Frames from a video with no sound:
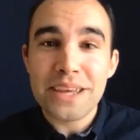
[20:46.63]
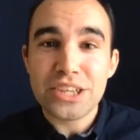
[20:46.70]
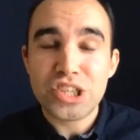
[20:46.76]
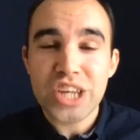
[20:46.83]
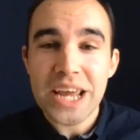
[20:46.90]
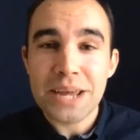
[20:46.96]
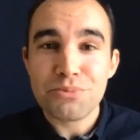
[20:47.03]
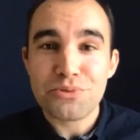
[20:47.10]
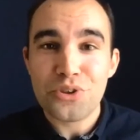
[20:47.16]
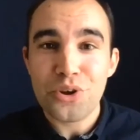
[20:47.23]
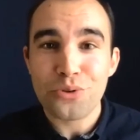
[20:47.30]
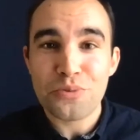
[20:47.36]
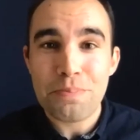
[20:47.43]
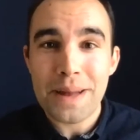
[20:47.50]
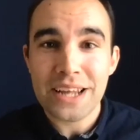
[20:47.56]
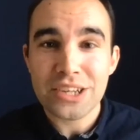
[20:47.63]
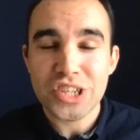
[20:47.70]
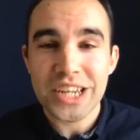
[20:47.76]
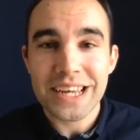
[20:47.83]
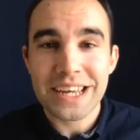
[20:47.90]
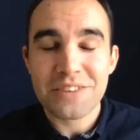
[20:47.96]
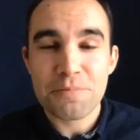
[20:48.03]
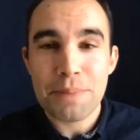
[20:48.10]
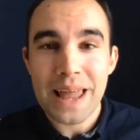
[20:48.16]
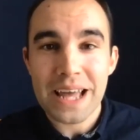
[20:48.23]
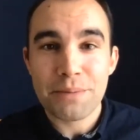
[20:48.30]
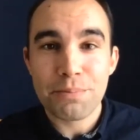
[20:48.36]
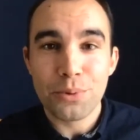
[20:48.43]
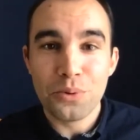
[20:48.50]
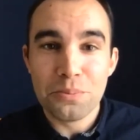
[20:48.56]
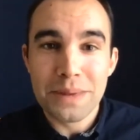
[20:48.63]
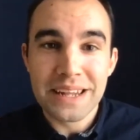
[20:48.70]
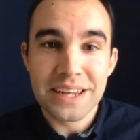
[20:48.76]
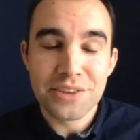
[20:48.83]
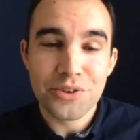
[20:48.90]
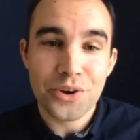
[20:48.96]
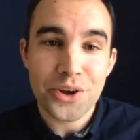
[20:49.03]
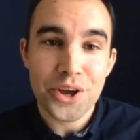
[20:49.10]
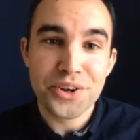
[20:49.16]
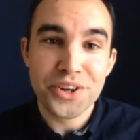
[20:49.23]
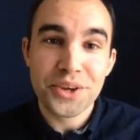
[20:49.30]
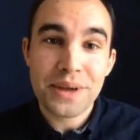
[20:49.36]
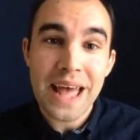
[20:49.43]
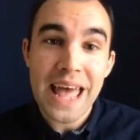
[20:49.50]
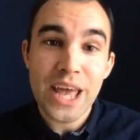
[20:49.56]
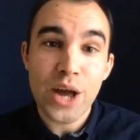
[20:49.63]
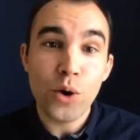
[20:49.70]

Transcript: james.batchelor@blackballmedia.co.uk,